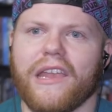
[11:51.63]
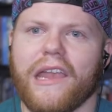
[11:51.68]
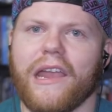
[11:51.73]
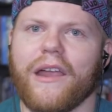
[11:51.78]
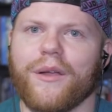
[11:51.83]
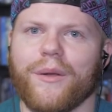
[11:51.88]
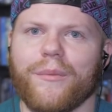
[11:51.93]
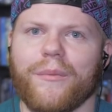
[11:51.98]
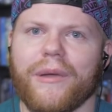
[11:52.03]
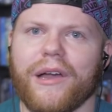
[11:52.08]

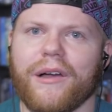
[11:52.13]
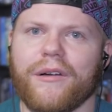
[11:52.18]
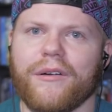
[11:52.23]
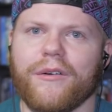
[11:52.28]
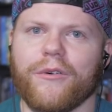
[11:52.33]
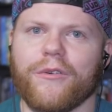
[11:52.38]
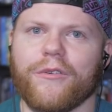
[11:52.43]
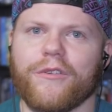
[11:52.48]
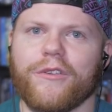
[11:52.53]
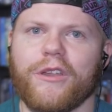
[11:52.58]
care
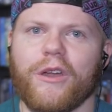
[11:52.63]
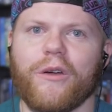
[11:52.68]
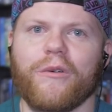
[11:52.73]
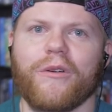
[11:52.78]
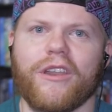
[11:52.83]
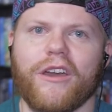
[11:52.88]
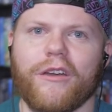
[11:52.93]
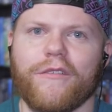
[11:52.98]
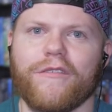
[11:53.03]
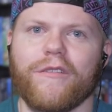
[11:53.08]
about or
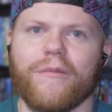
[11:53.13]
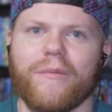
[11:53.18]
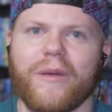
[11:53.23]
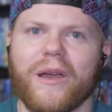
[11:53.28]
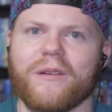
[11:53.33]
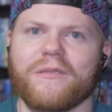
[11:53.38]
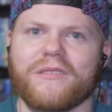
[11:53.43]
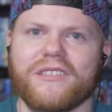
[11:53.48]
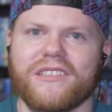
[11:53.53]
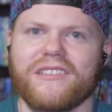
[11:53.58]
know enough
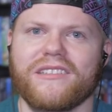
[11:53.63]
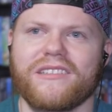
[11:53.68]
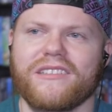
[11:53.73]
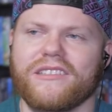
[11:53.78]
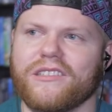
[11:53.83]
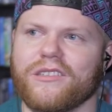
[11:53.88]
about